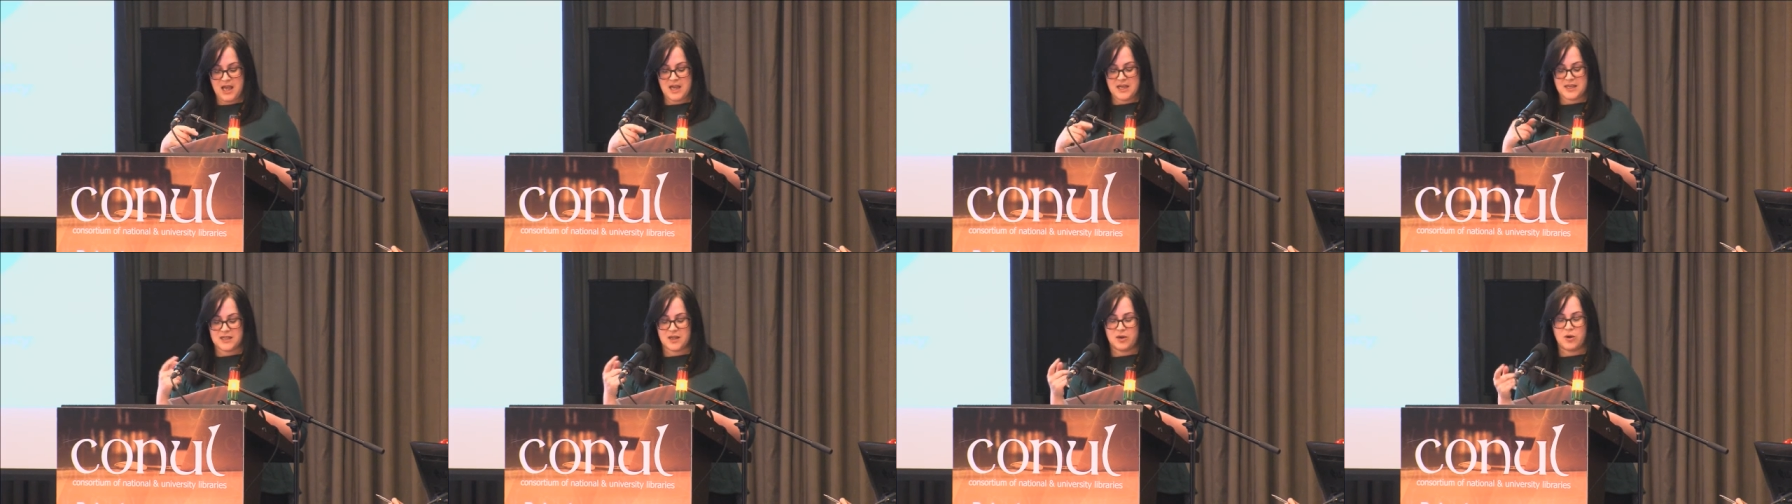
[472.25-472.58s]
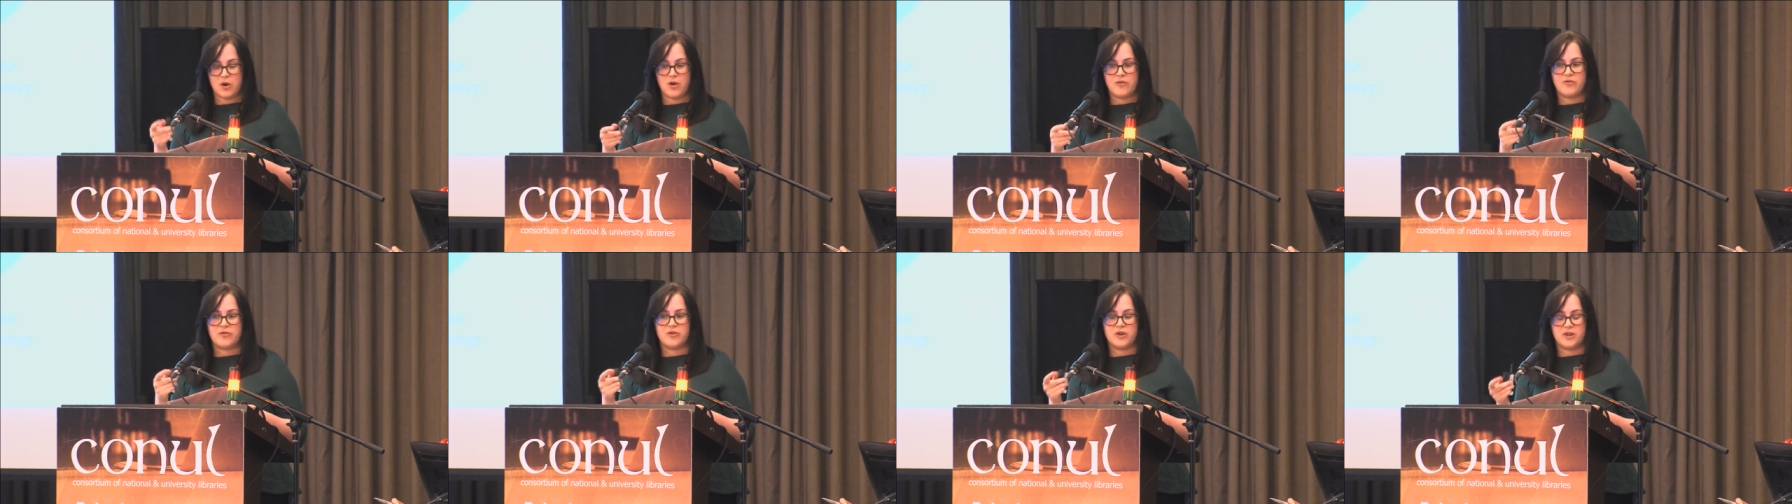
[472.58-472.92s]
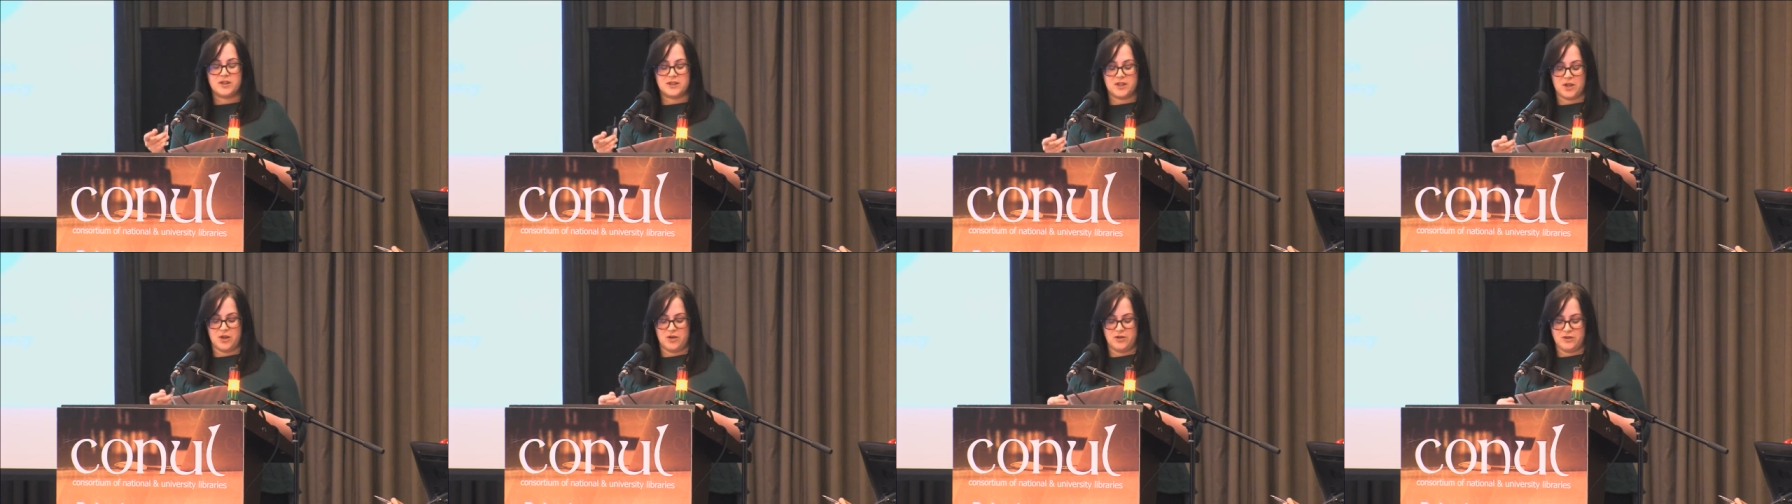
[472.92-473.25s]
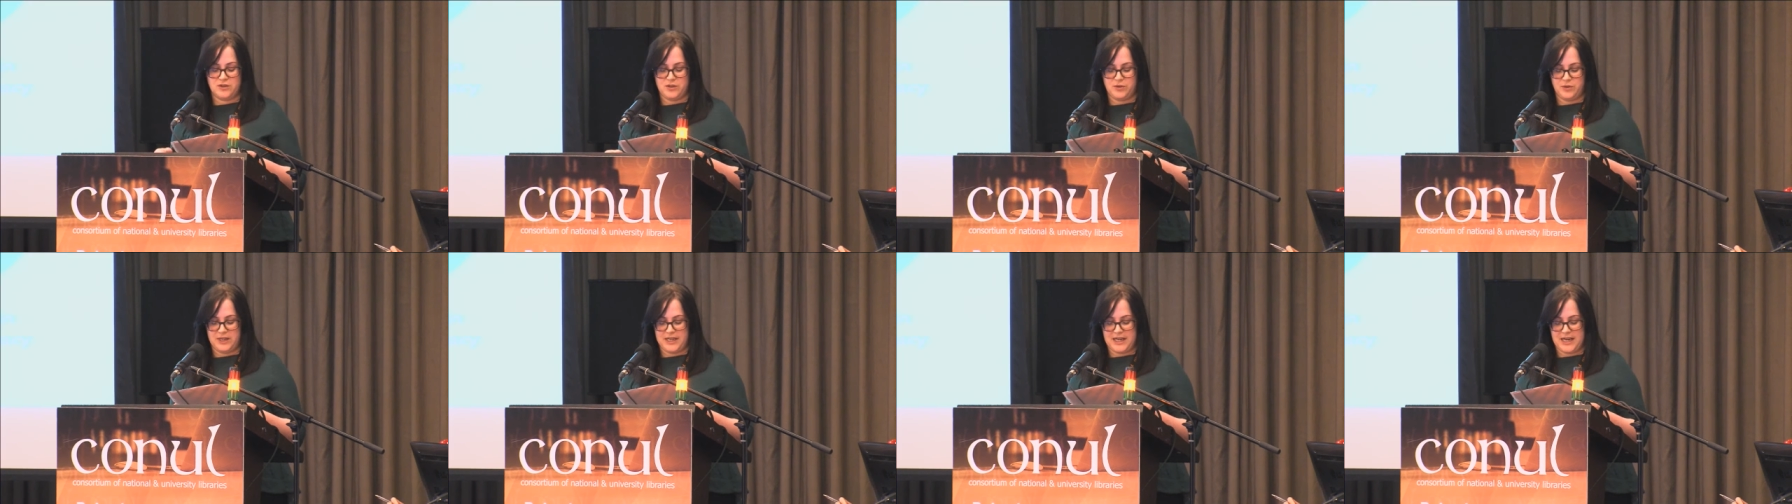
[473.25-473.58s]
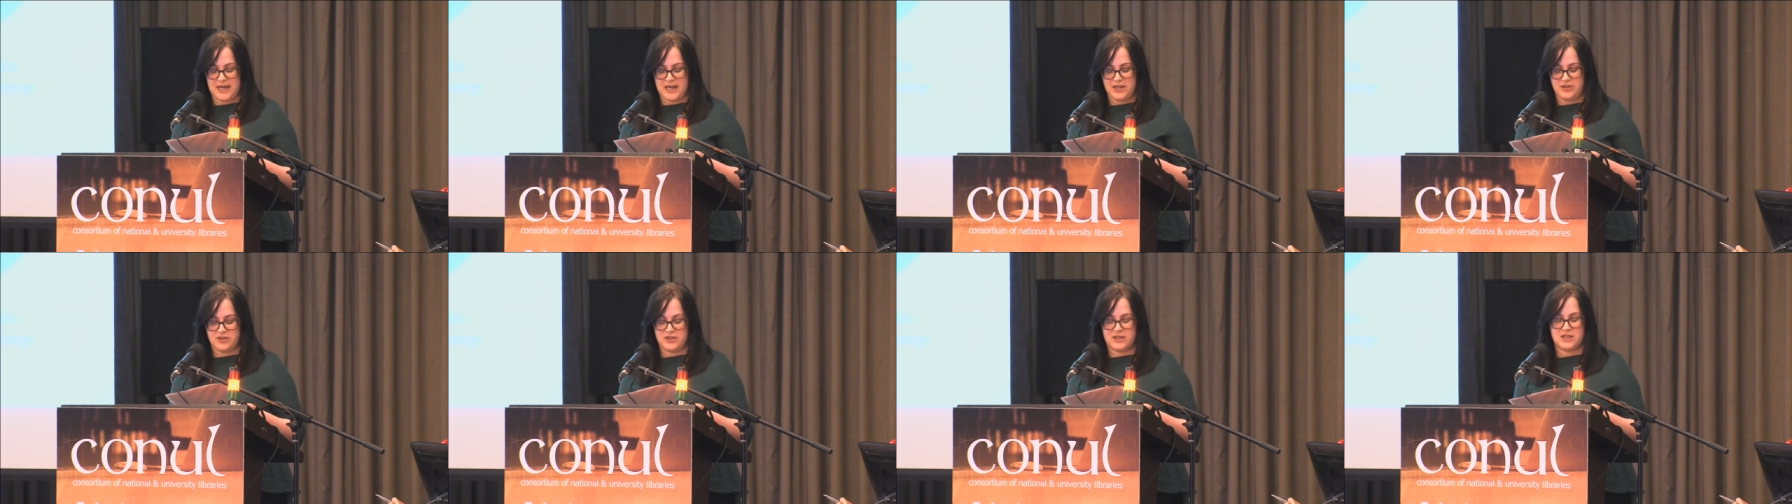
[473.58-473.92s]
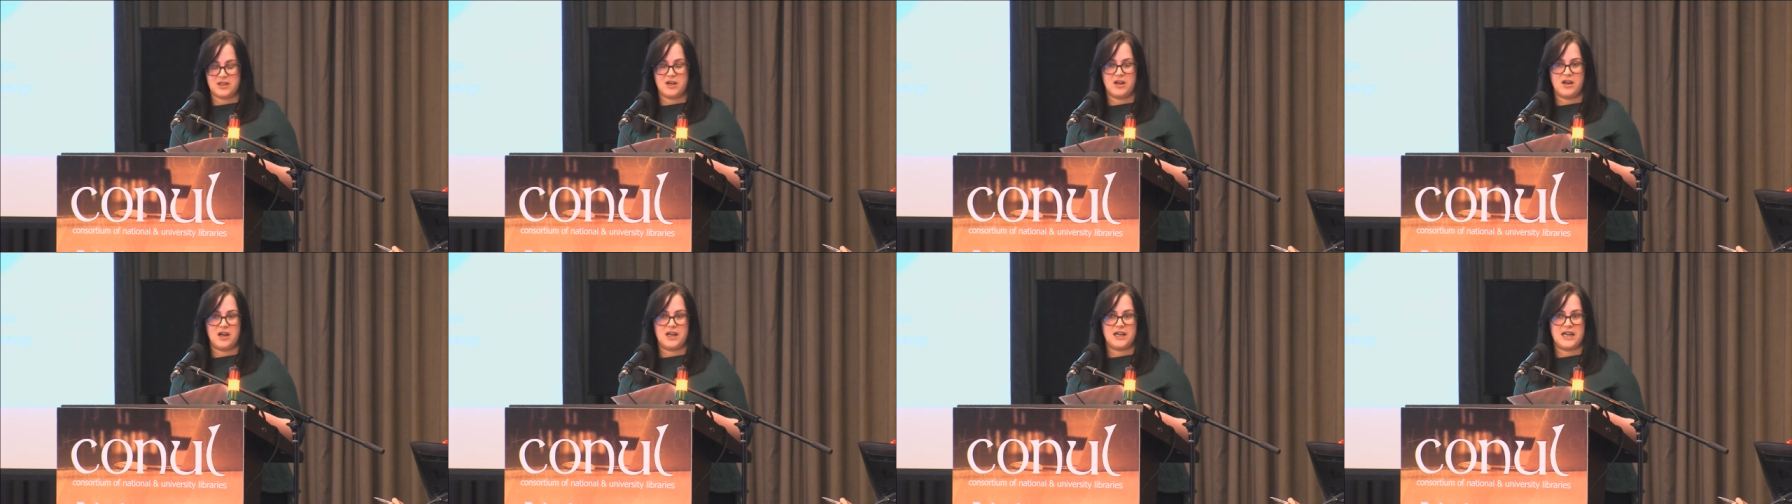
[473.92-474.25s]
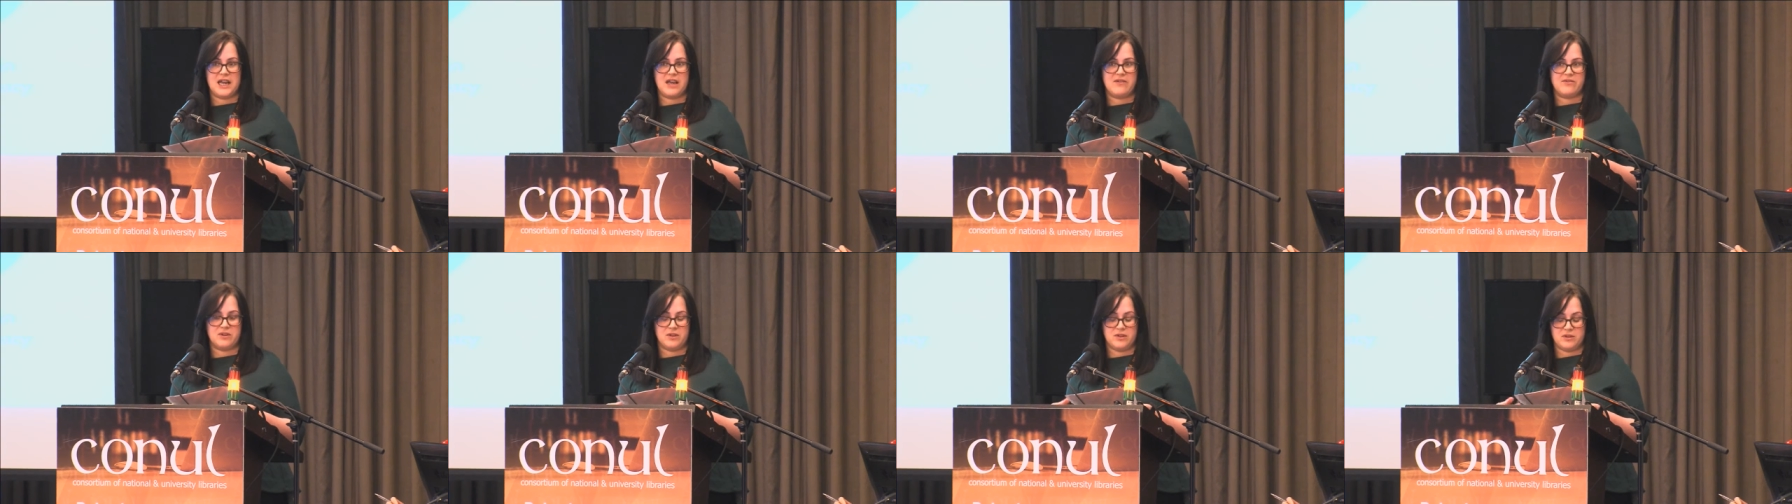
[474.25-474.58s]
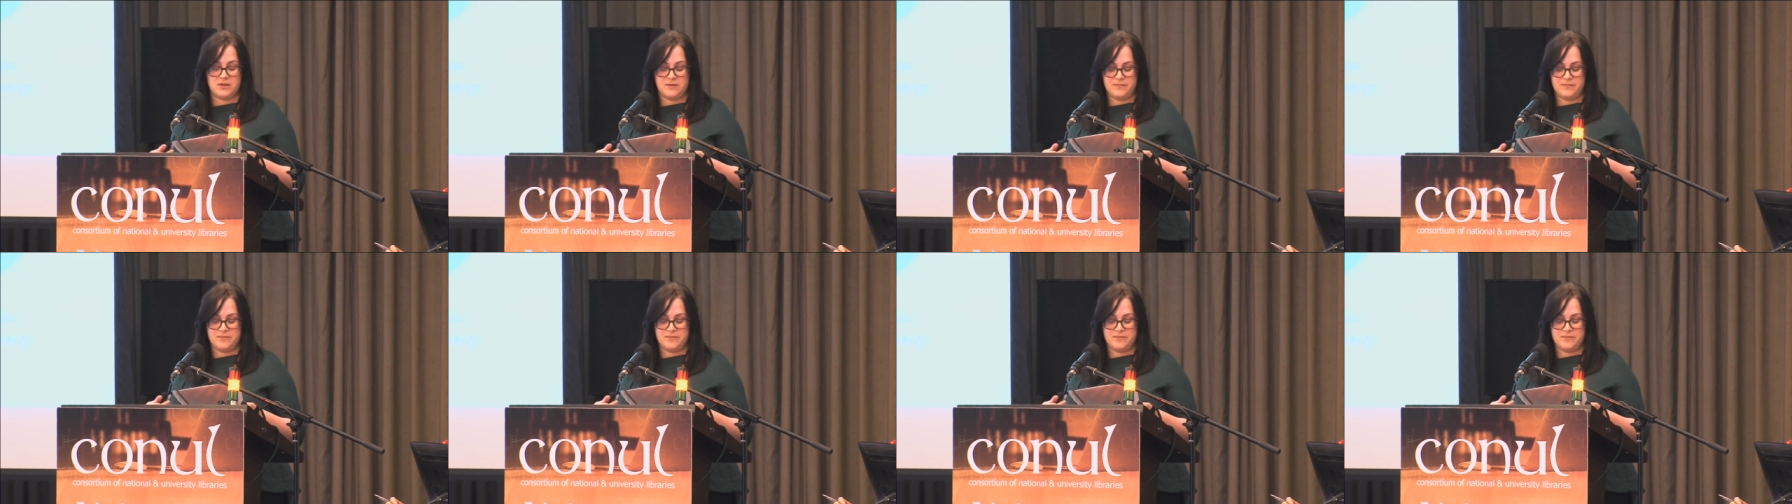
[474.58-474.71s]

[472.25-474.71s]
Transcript: So overall, those who engaged at a high level